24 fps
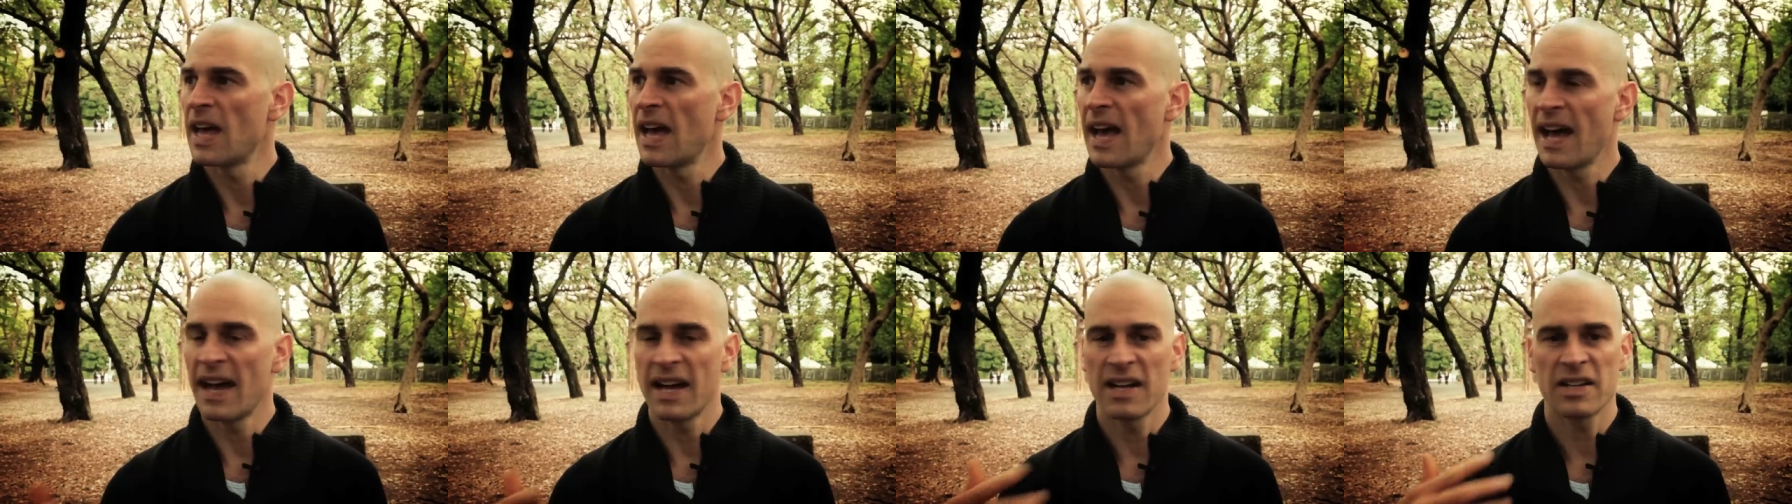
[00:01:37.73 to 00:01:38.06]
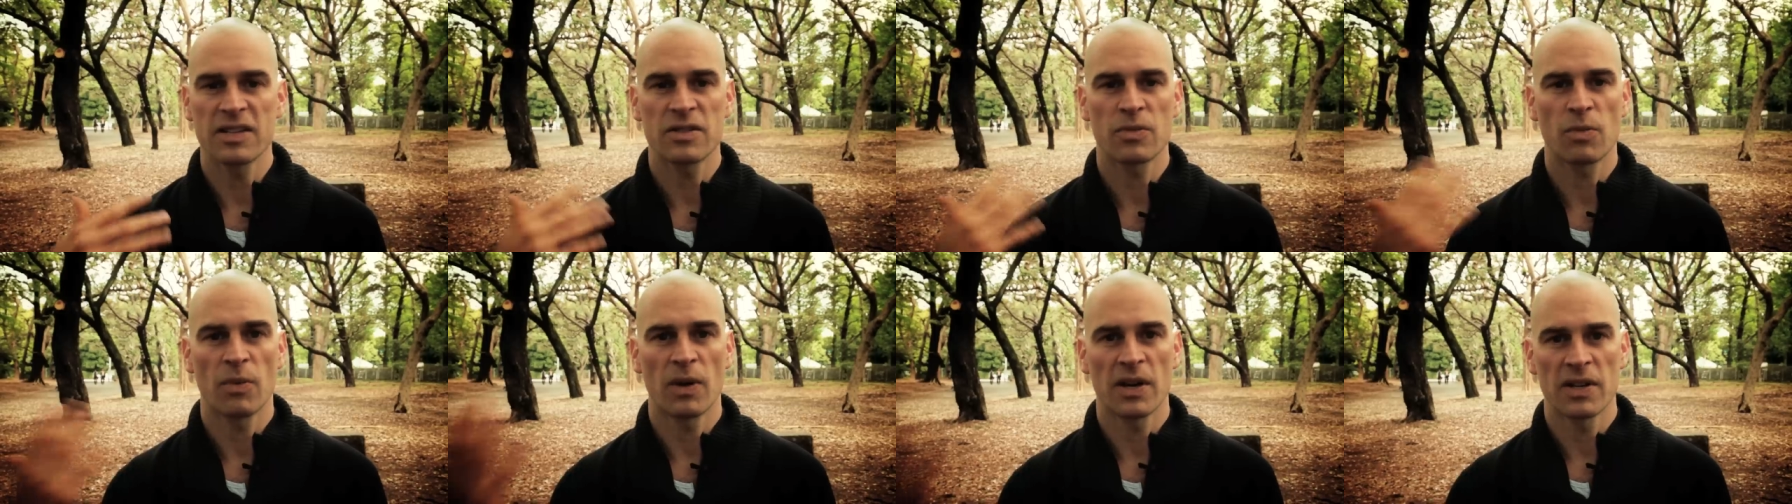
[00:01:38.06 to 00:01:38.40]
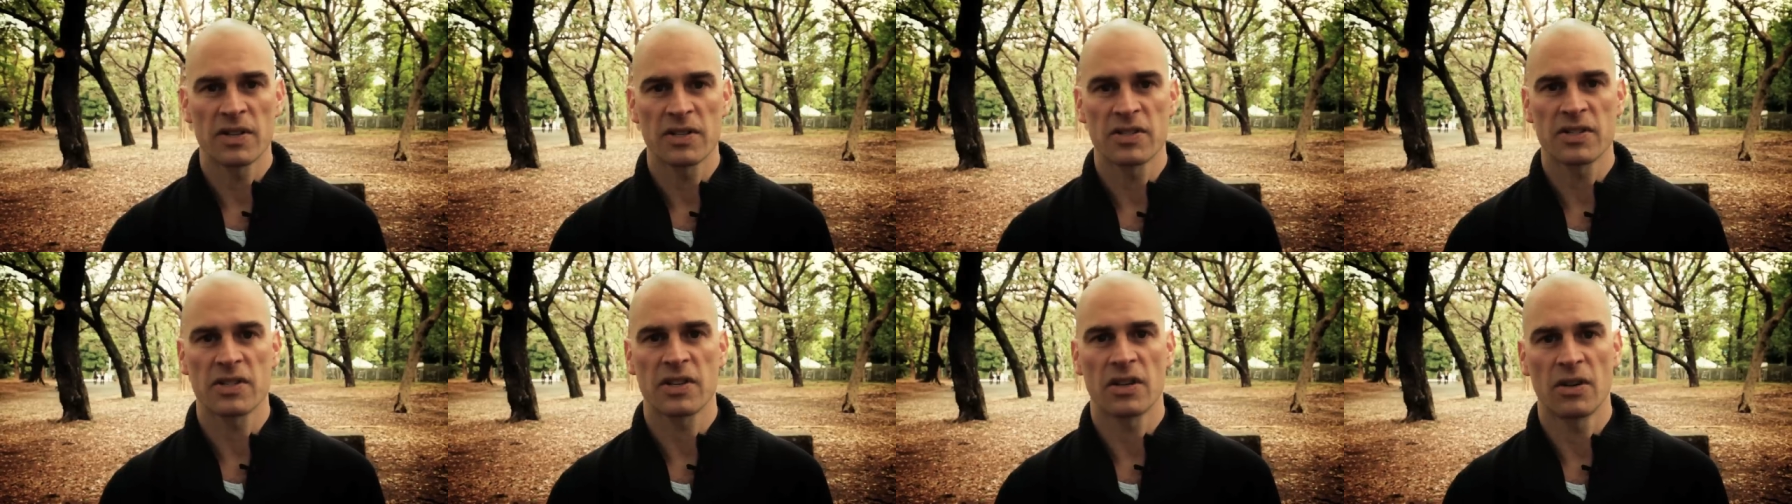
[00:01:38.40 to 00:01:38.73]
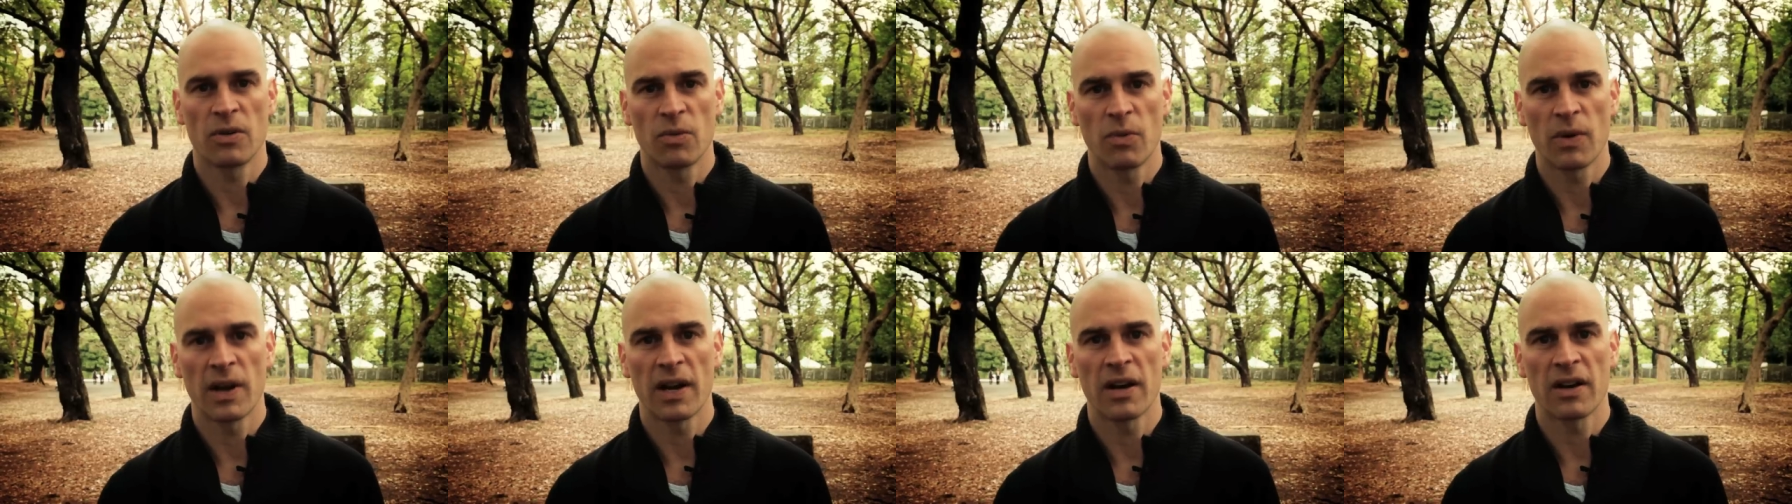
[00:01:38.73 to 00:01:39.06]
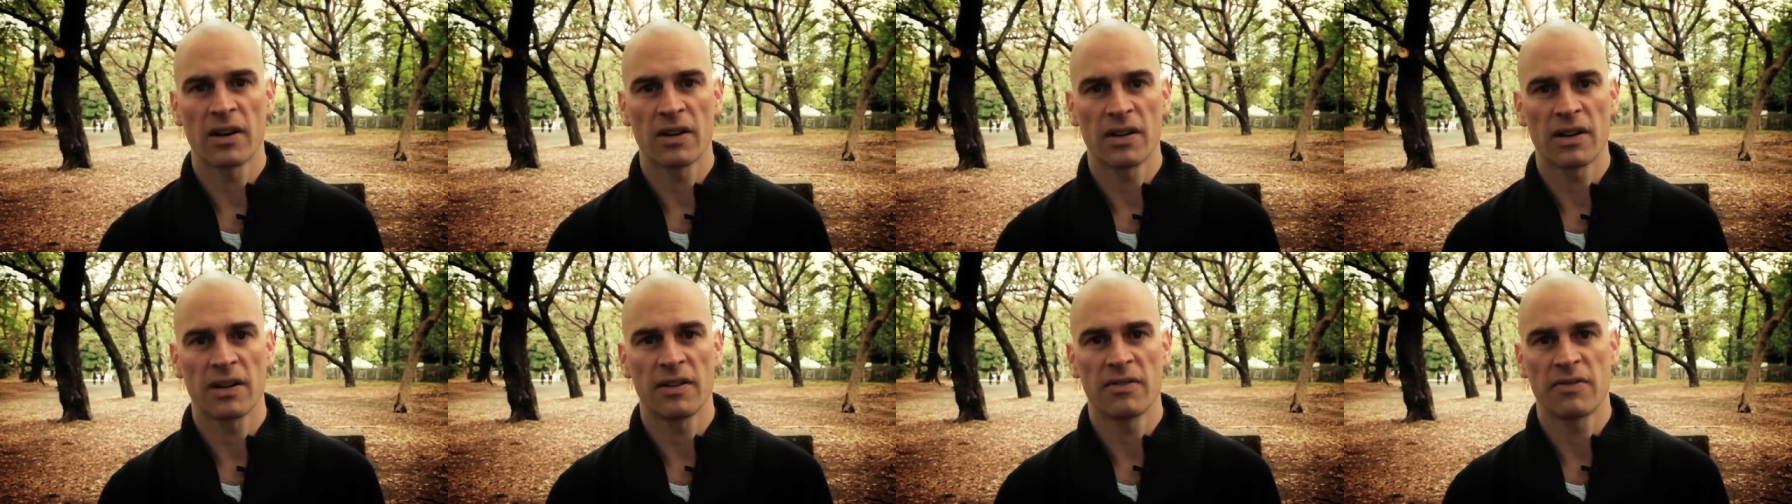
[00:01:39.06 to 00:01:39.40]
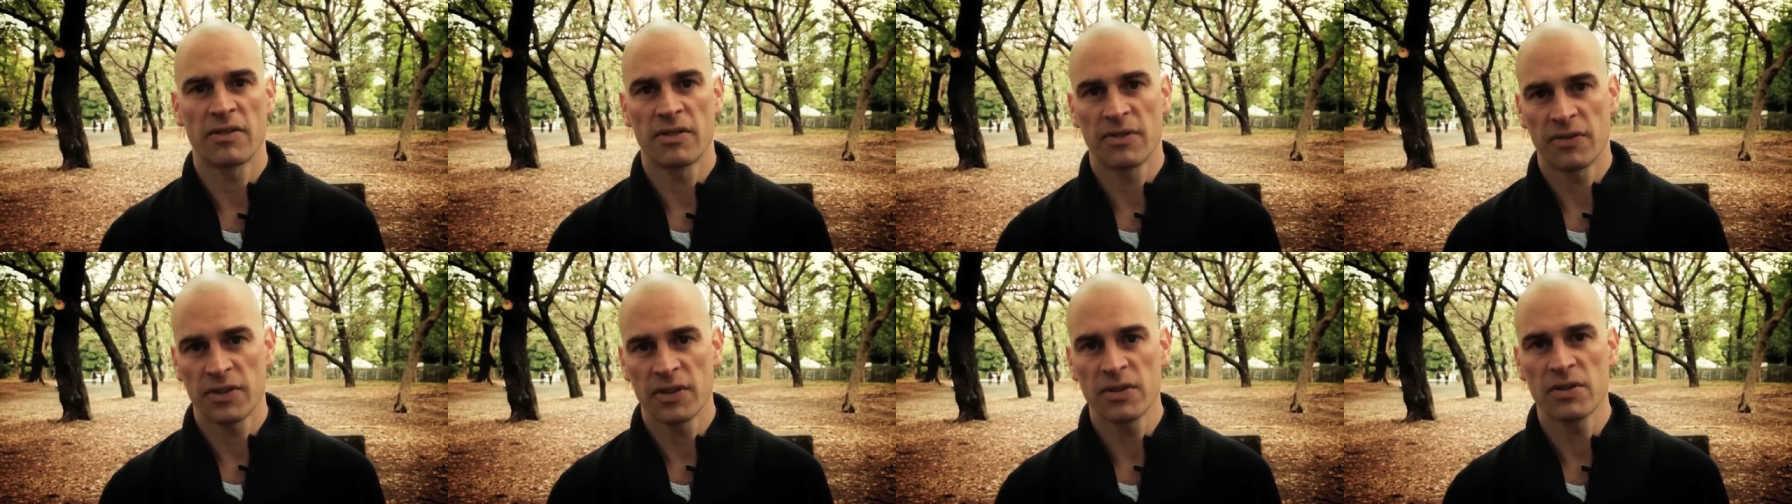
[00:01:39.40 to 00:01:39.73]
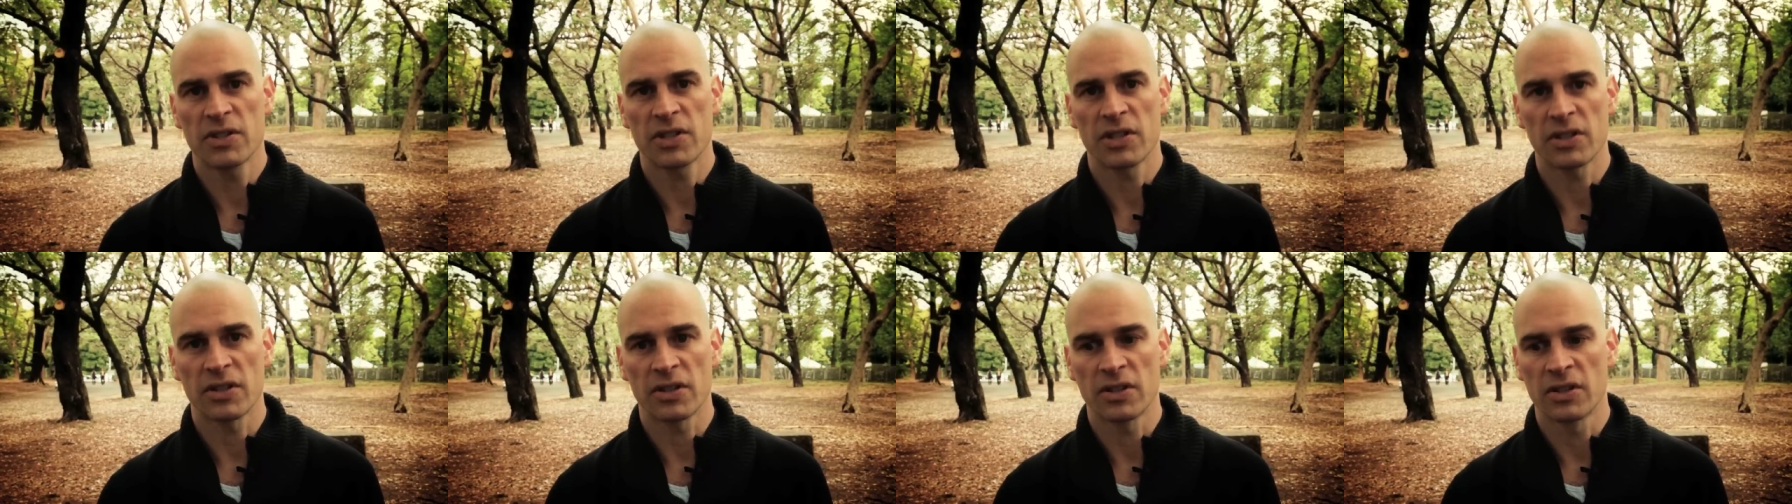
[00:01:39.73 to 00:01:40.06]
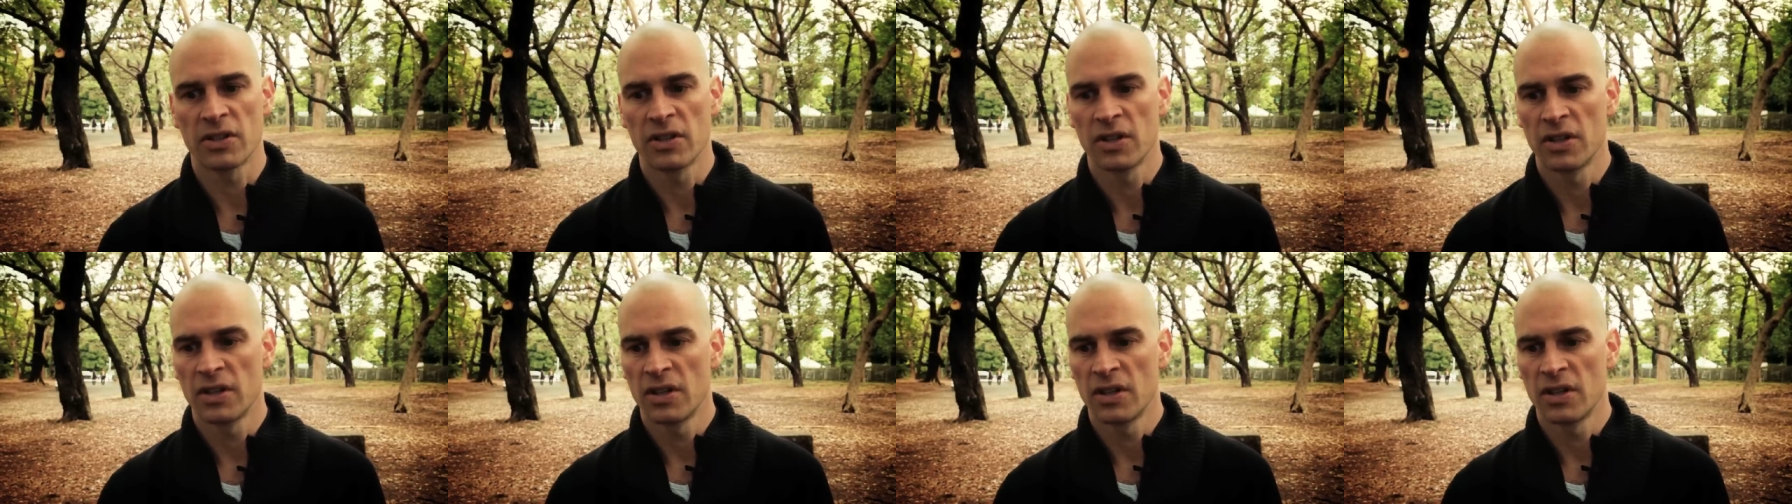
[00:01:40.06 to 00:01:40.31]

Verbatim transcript: as one's aware of the future,